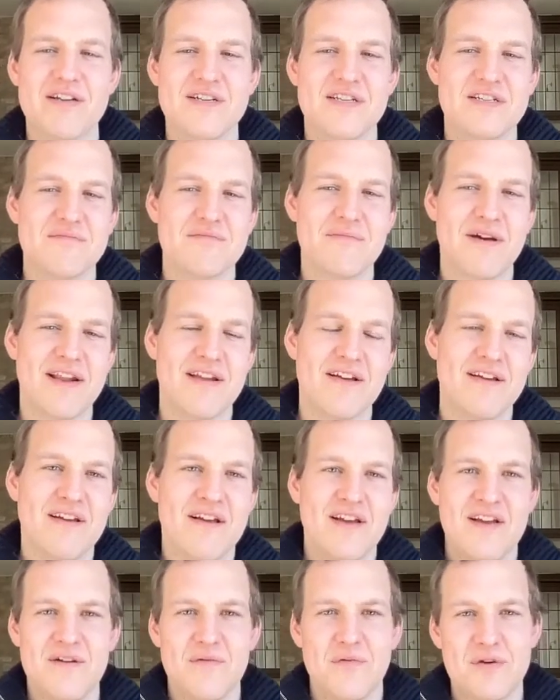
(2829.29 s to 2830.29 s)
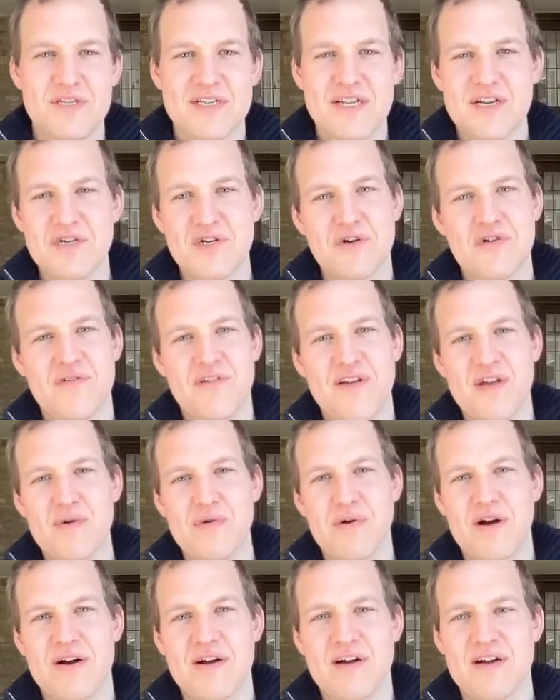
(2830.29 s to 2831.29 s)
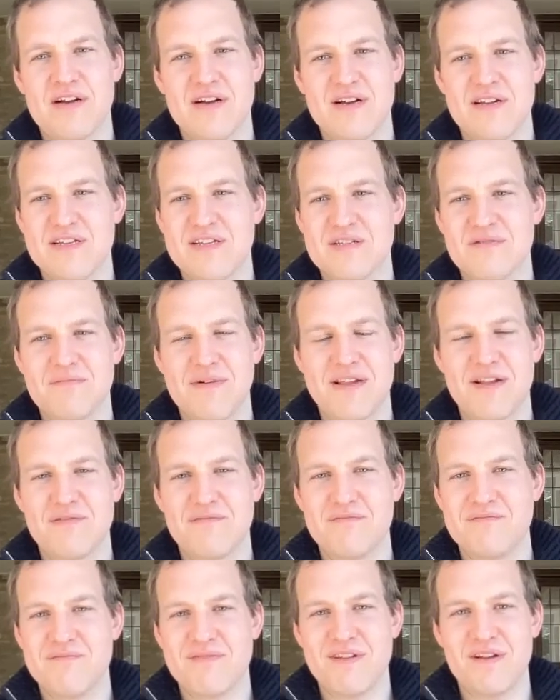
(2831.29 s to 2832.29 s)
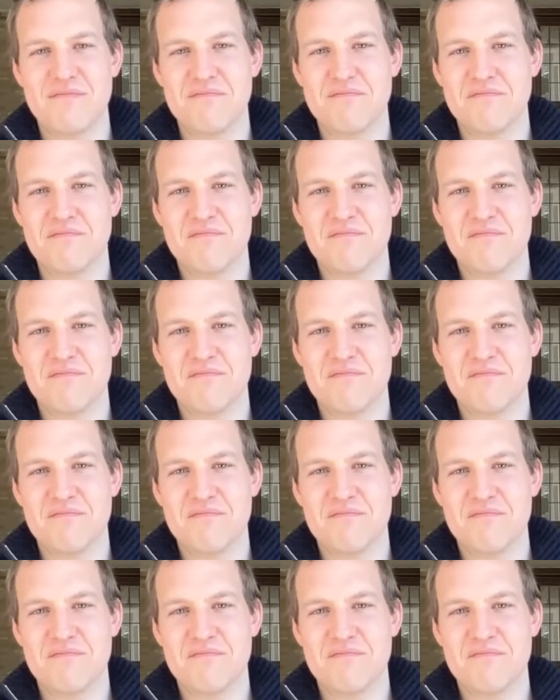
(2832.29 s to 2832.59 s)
It doesn't matter what stage of your career you are. It doesn't matter, you know,